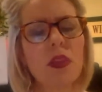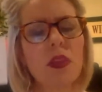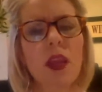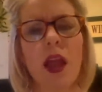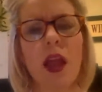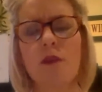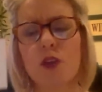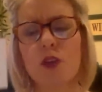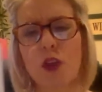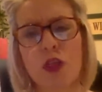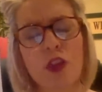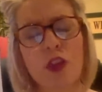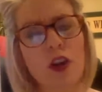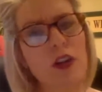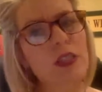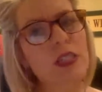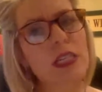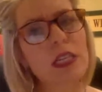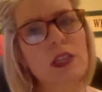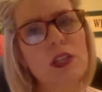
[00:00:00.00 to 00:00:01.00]
After
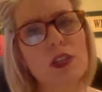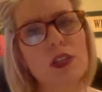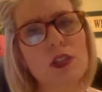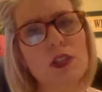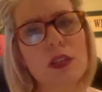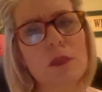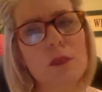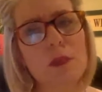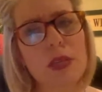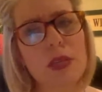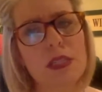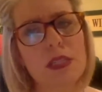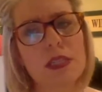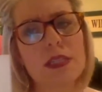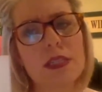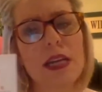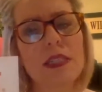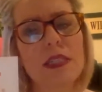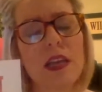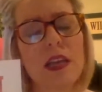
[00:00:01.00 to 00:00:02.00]
13 years in the business,
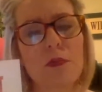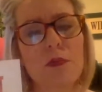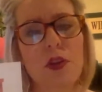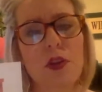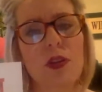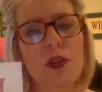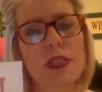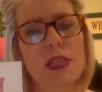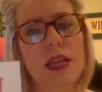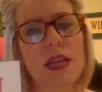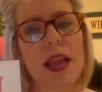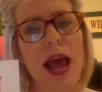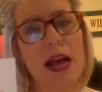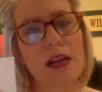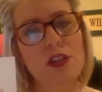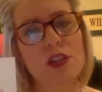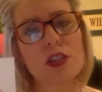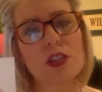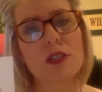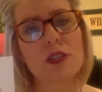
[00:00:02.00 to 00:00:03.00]
I debuted as a
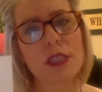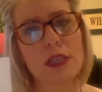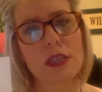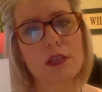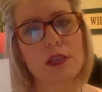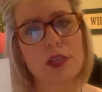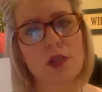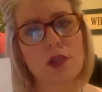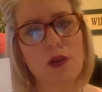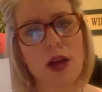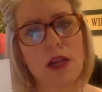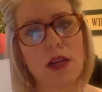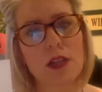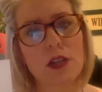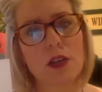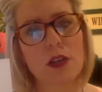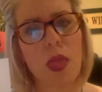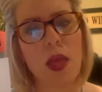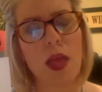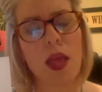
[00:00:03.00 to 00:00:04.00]
national sales director.
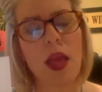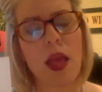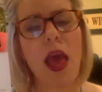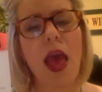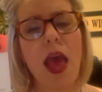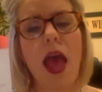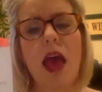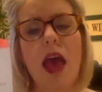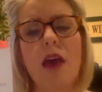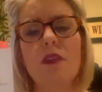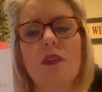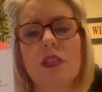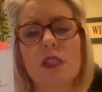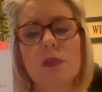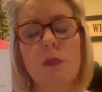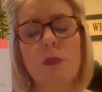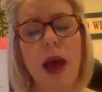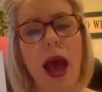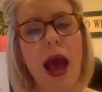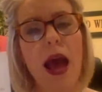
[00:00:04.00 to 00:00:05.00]
And this
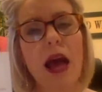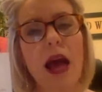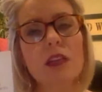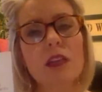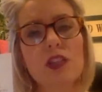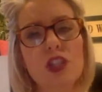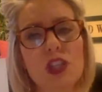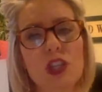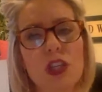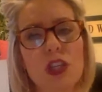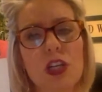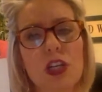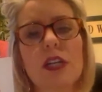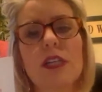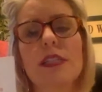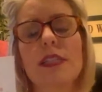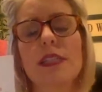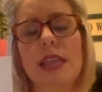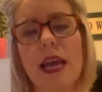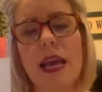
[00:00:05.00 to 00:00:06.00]
past year,
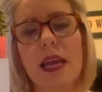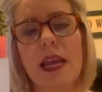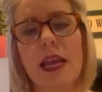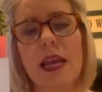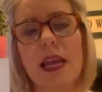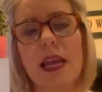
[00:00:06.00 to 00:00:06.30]
setting